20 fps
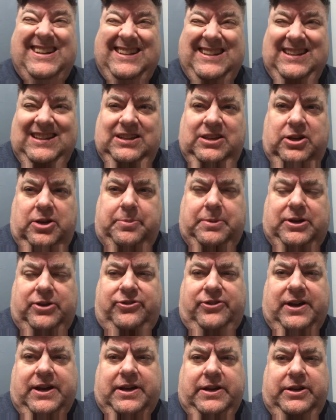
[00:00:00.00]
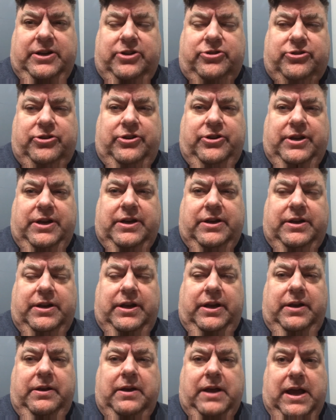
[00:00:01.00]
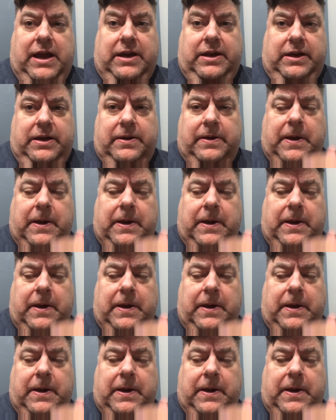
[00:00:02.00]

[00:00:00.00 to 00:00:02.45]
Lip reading: a little bit of second edition D&D, AD&D.